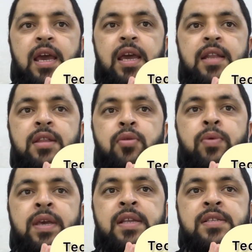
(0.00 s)
and the
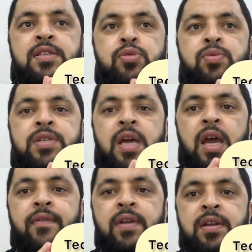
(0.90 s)
vacancies which I
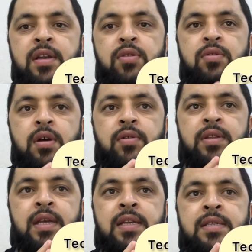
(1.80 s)
will tell you now,
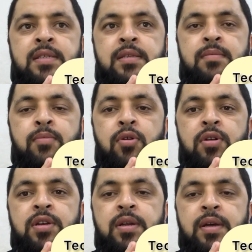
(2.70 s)
it's for
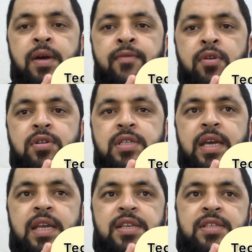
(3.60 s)
a project
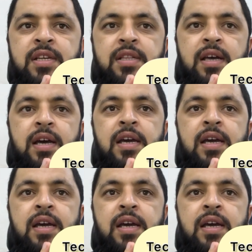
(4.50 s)
in Jeddah.